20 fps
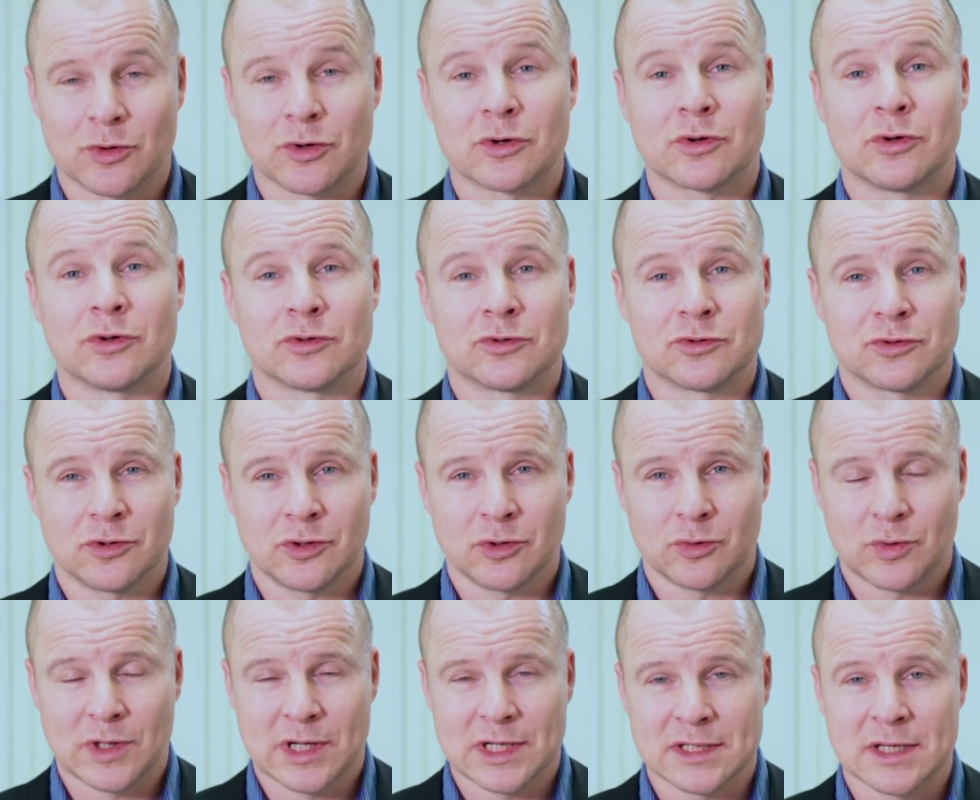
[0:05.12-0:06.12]
or
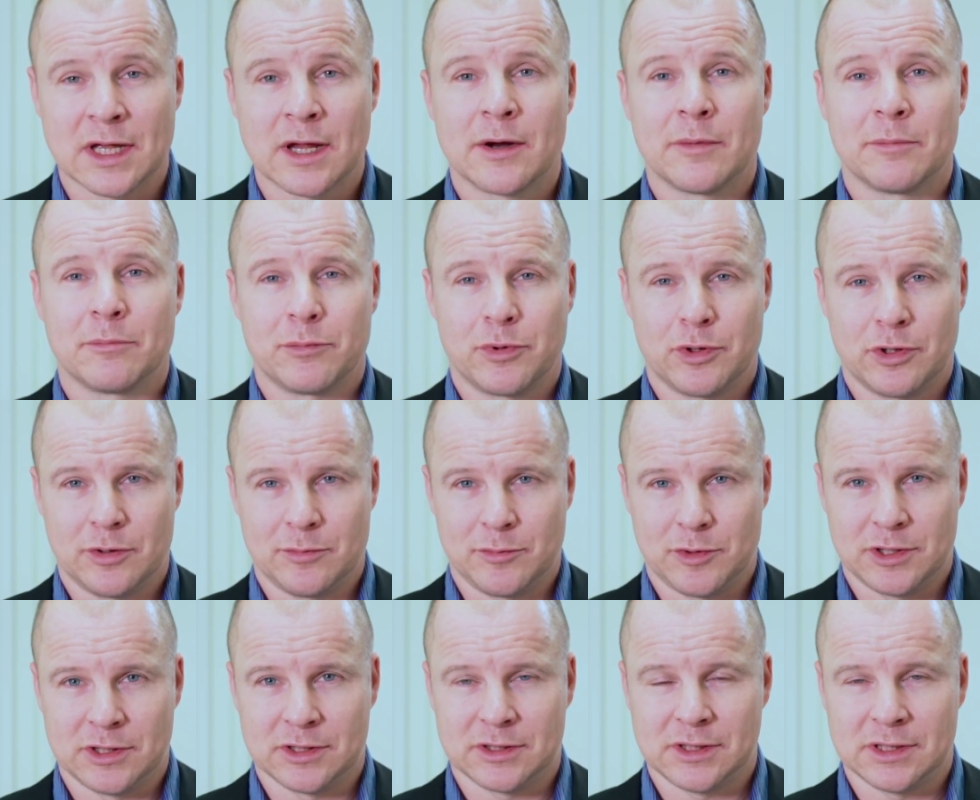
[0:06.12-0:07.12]
control weight
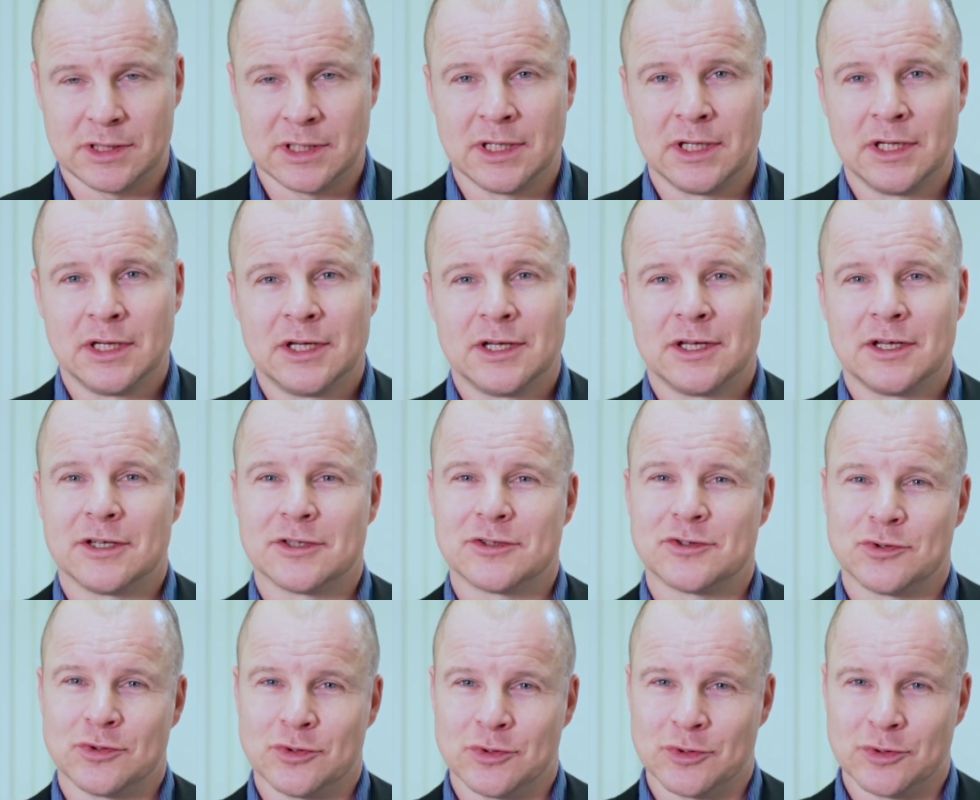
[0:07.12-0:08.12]
permanently
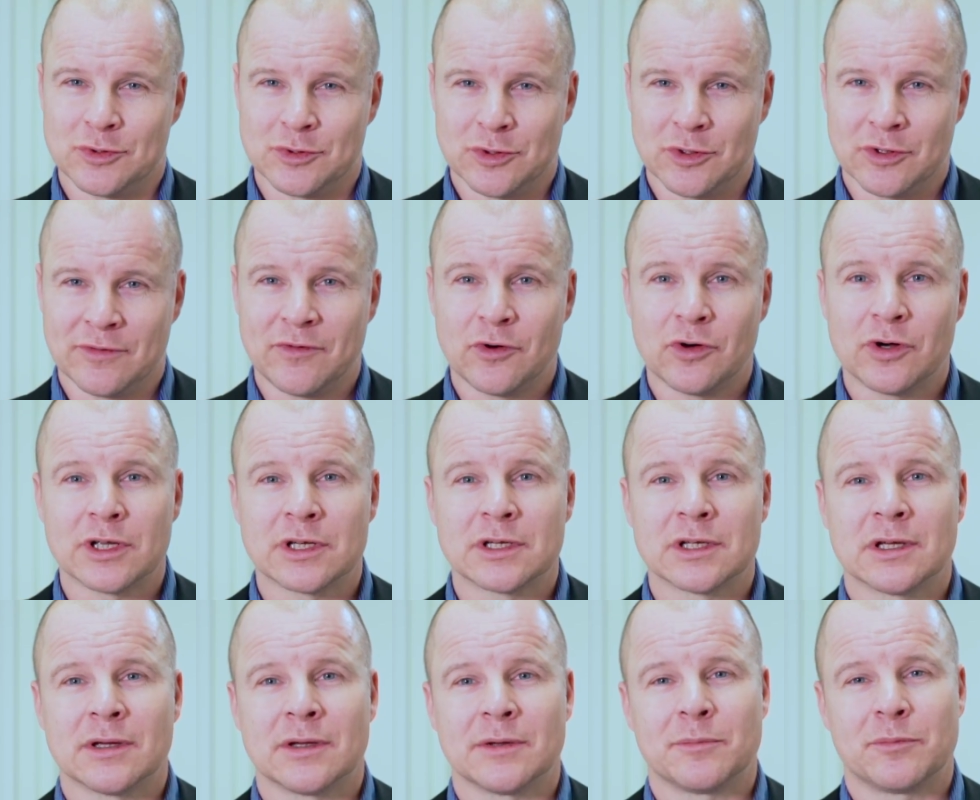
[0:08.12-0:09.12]
to
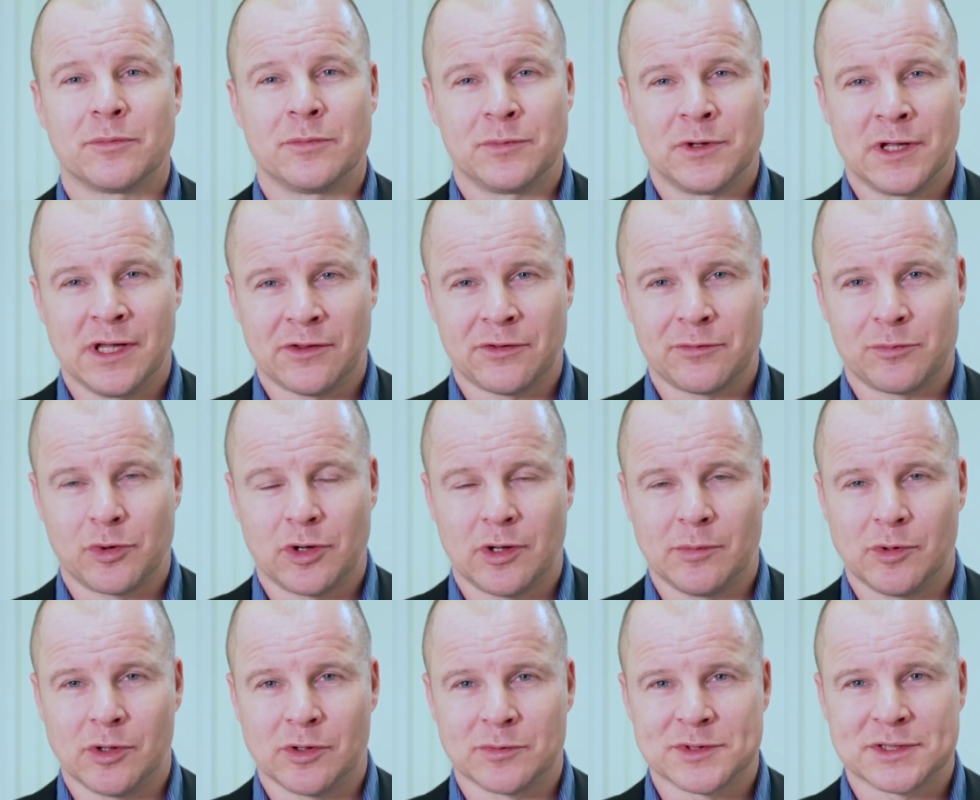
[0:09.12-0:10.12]
avoid health
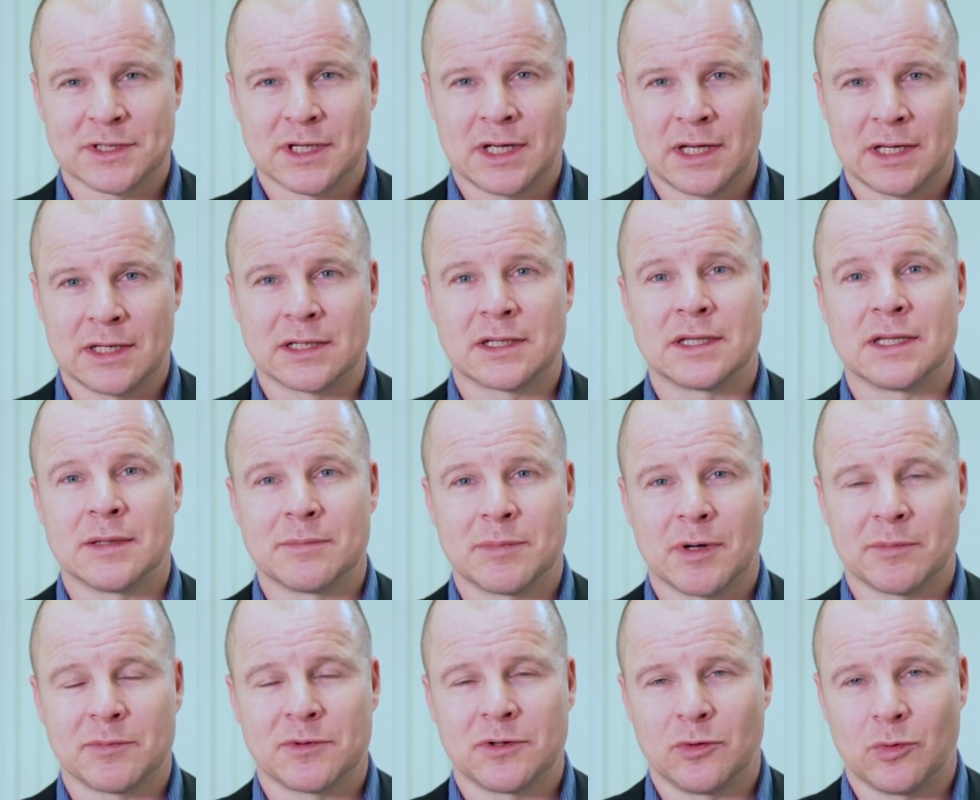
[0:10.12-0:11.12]
problems and keep
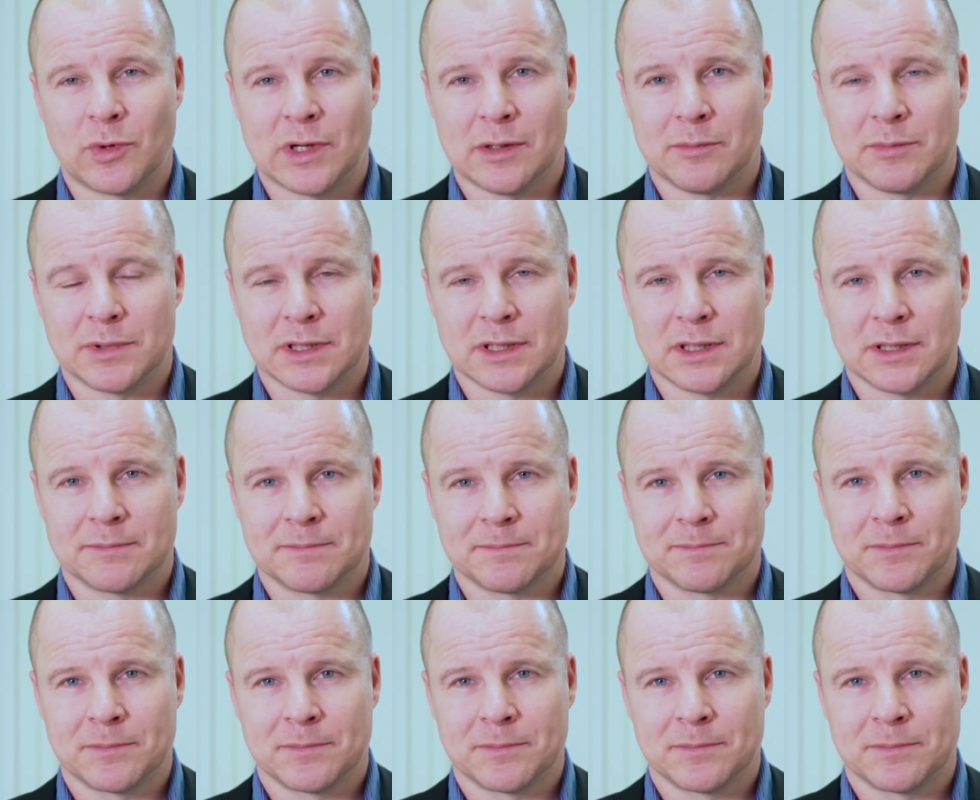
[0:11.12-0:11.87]
up the well-being.